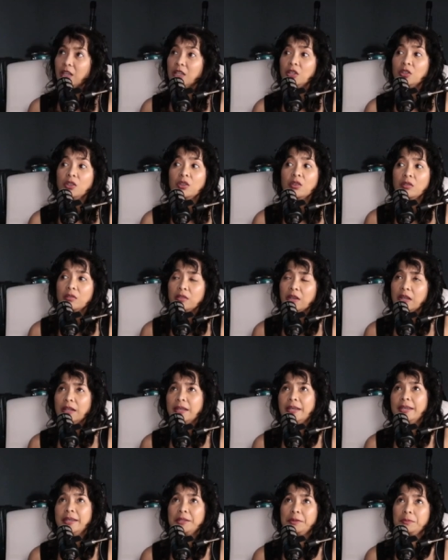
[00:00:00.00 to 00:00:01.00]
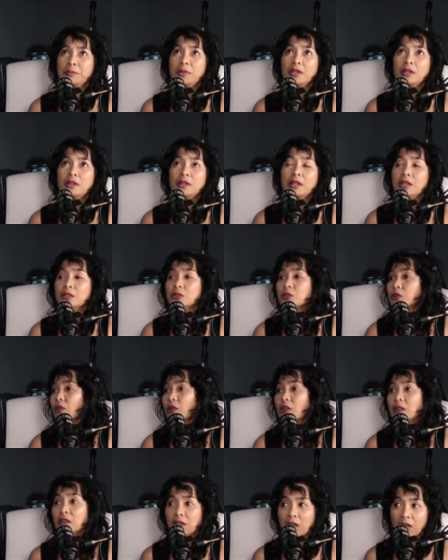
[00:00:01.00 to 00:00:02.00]
You know, that hit me later
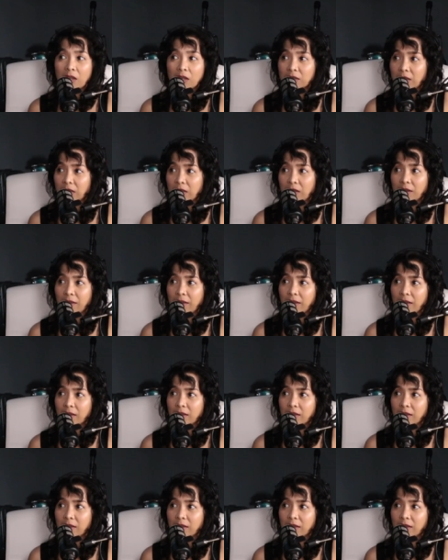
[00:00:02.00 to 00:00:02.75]
on na lang talaga